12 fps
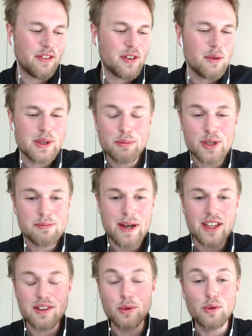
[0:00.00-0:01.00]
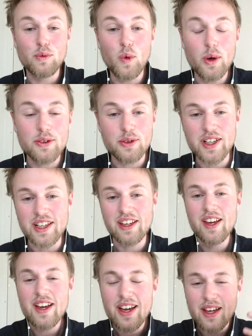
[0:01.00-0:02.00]
from the perspective of wandering
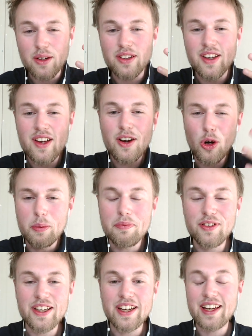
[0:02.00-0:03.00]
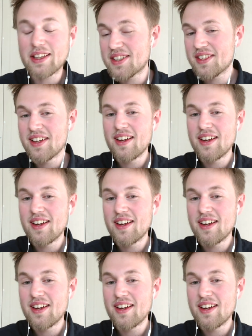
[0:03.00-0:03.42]
and hopefully it